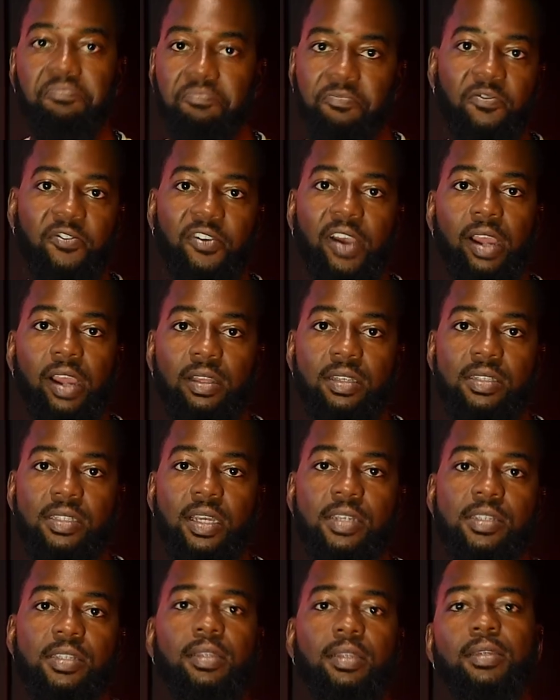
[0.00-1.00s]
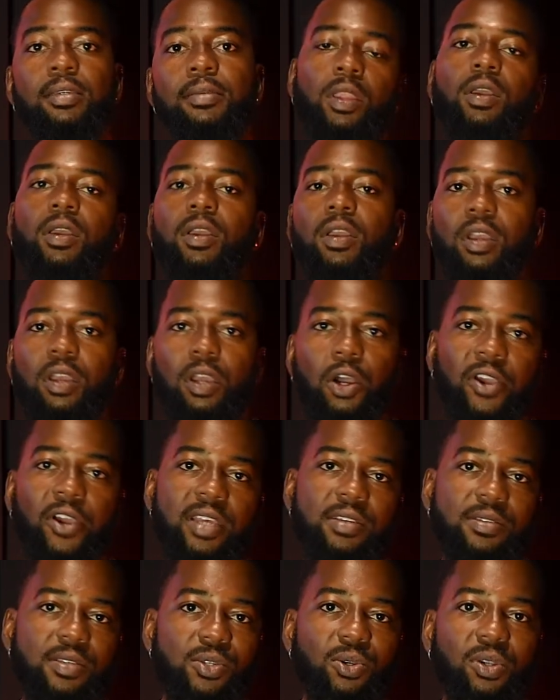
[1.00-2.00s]
file, essentially.
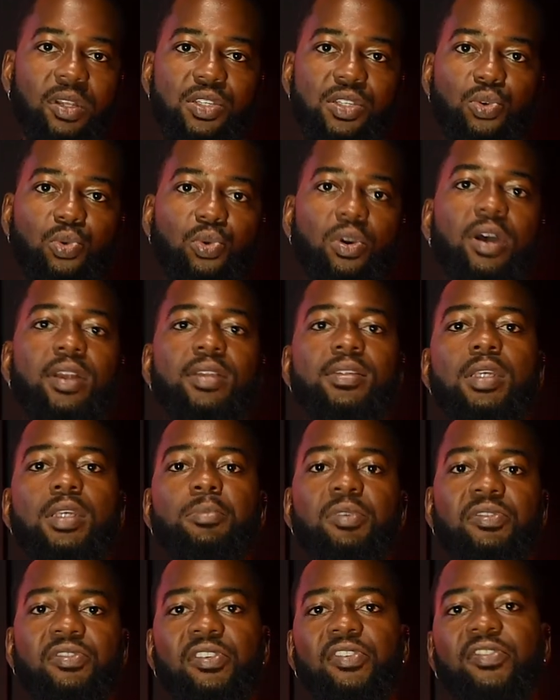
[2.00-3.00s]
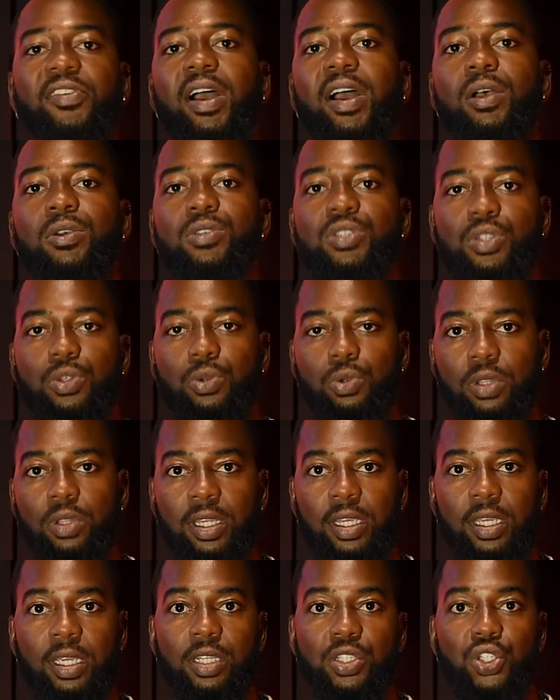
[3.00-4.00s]
Okay, so let's run some of our files through
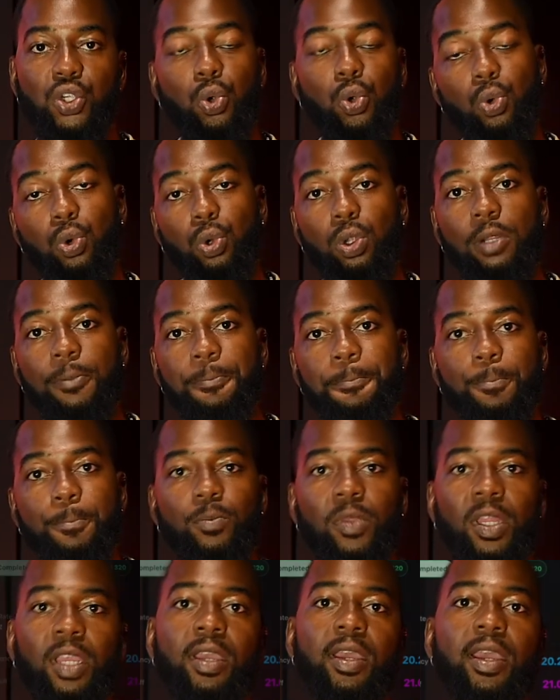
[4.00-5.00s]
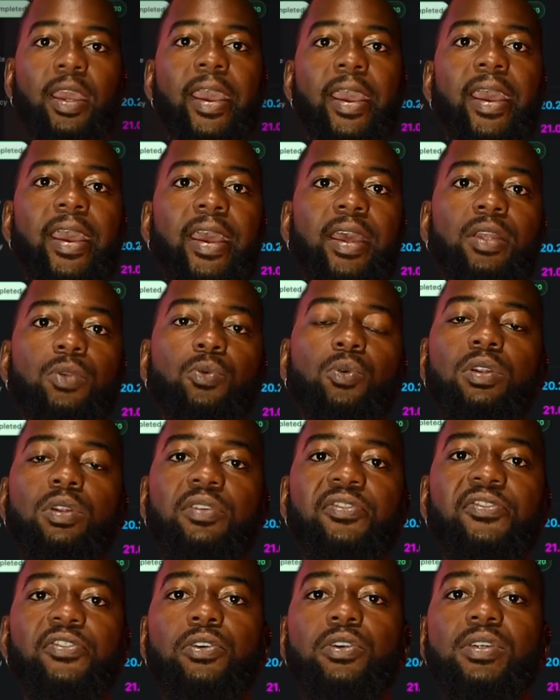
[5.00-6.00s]
the tool. And one of the
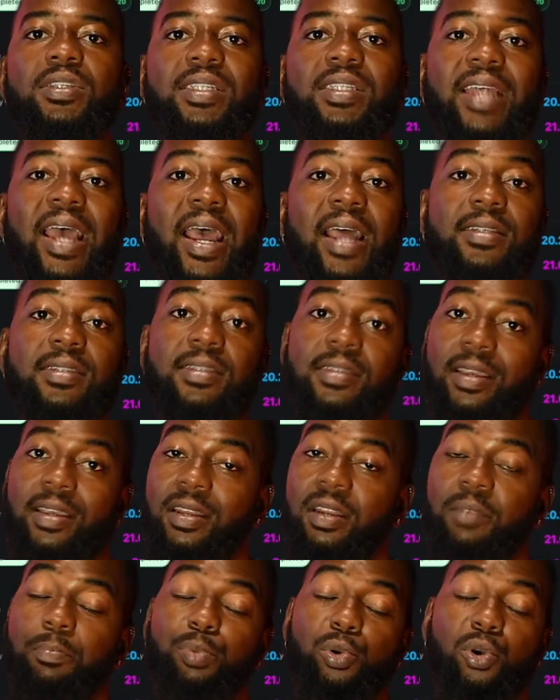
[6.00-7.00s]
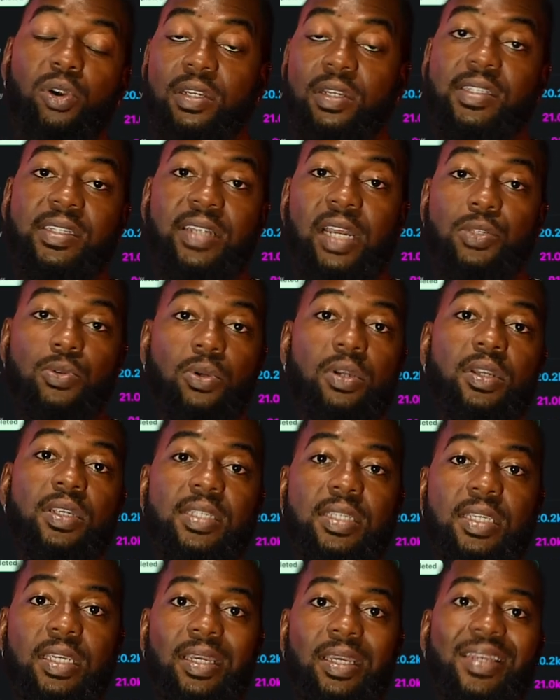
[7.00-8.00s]
first stats and important stats we're going to
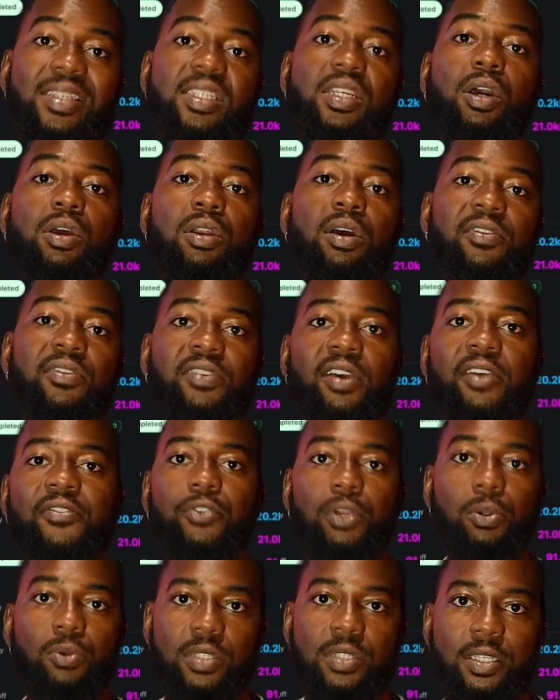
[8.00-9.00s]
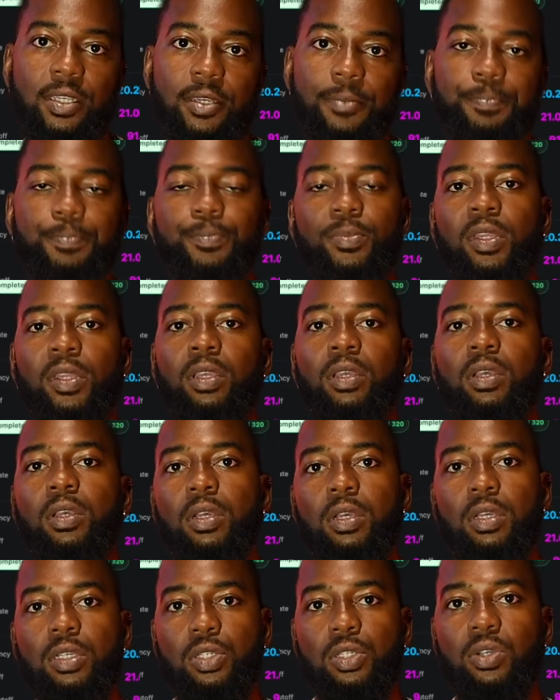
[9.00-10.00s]
see is cutoff frequency.
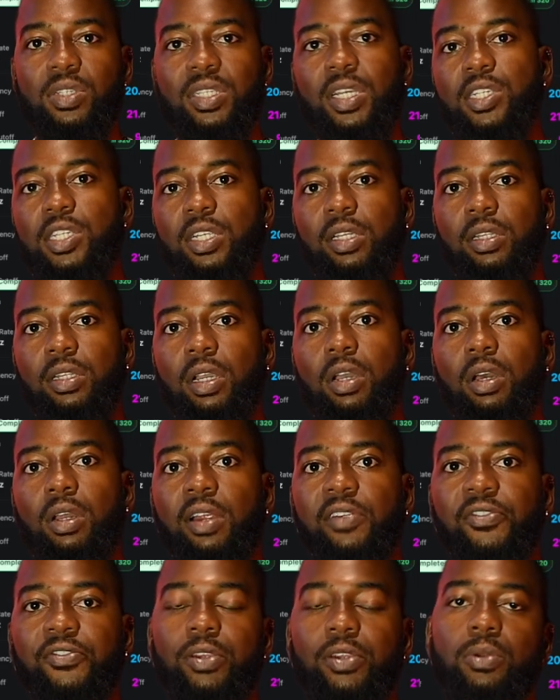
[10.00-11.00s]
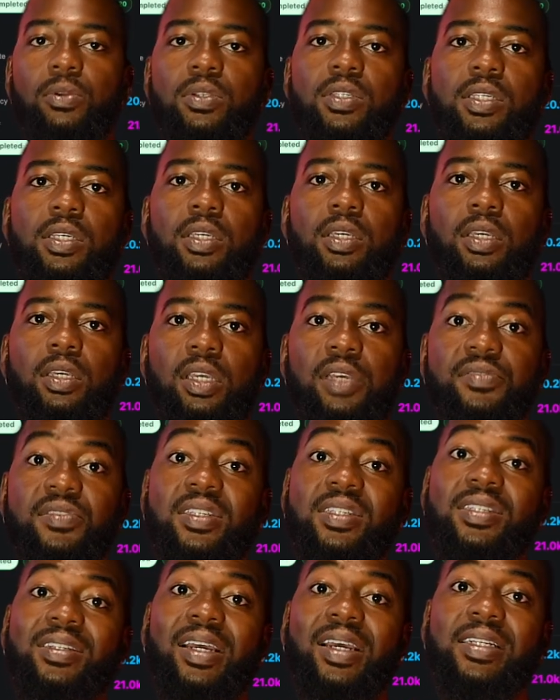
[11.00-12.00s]
So essentially the cutoff frequency gives
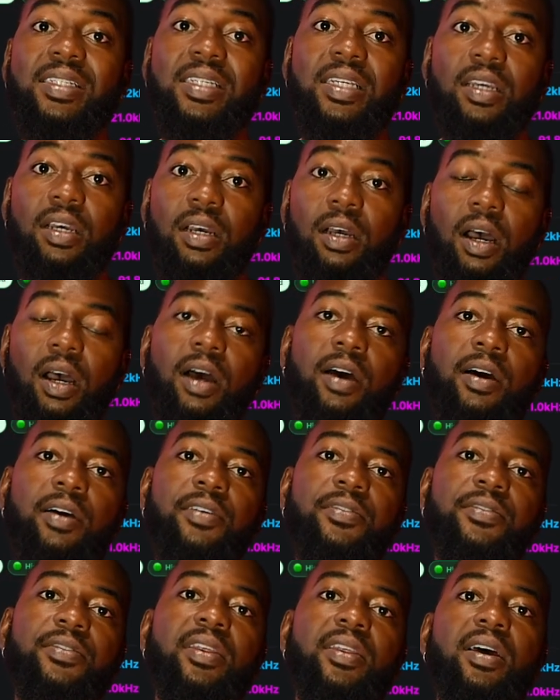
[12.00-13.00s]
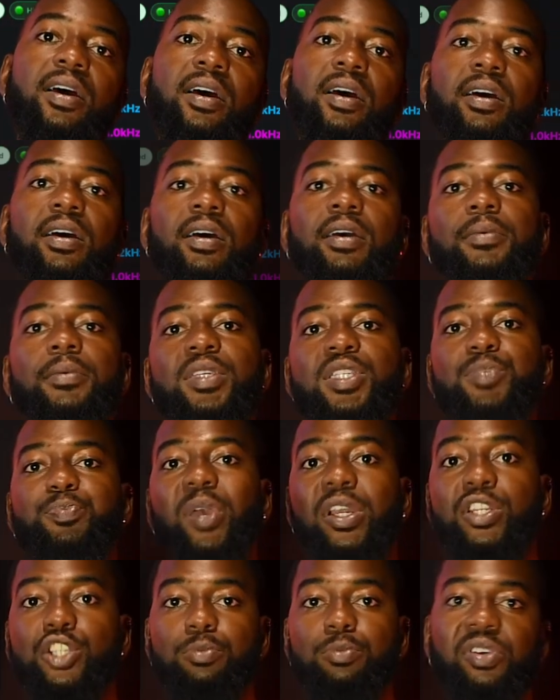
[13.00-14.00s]
us an idea of the
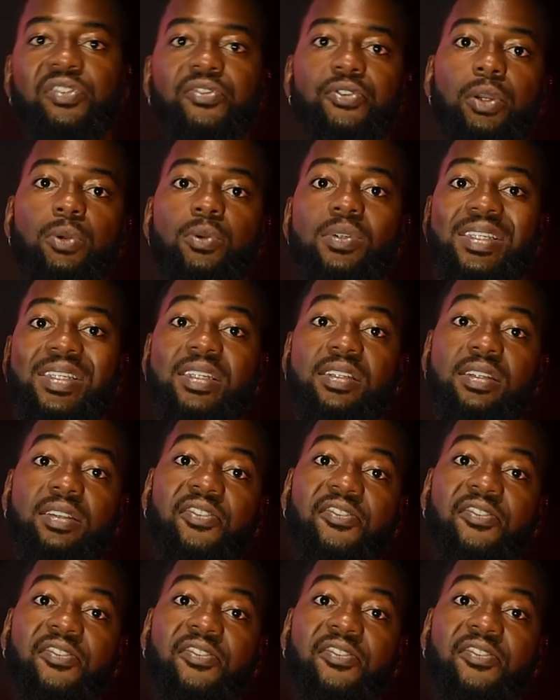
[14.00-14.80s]
spectrum of frequencies in the